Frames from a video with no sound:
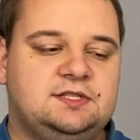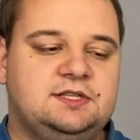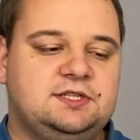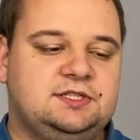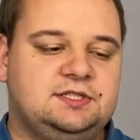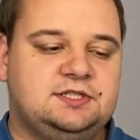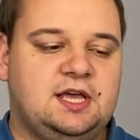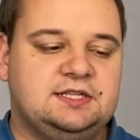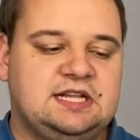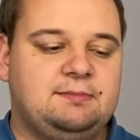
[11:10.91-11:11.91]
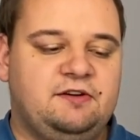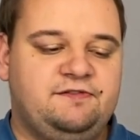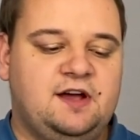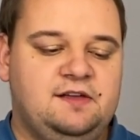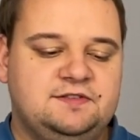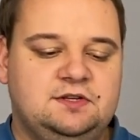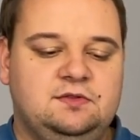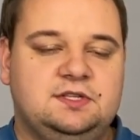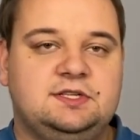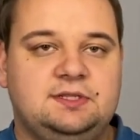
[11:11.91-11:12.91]
This is size number 5, so
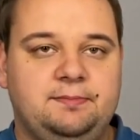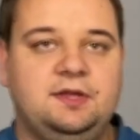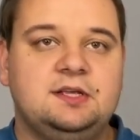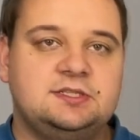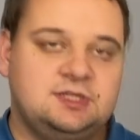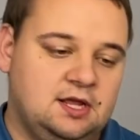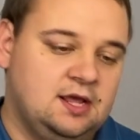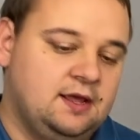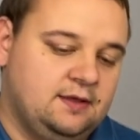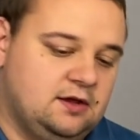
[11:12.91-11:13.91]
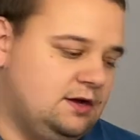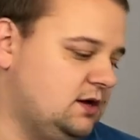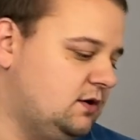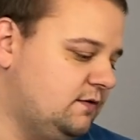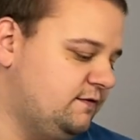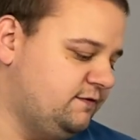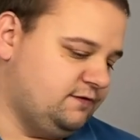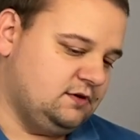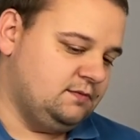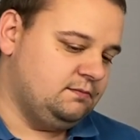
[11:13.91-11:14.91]
this is the biggest of